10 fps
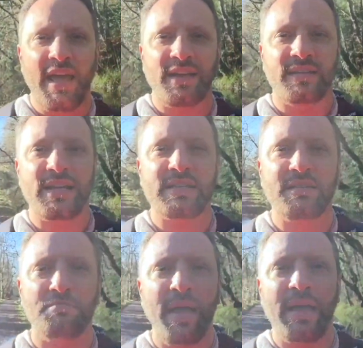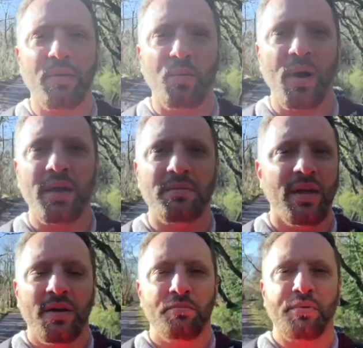It doesn't make one
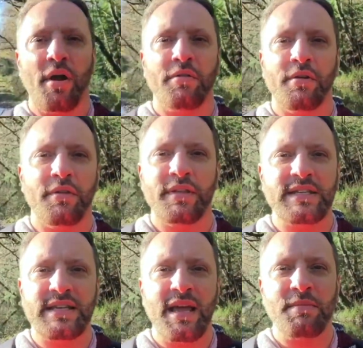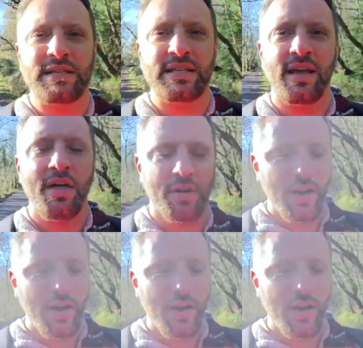brother the same as the other.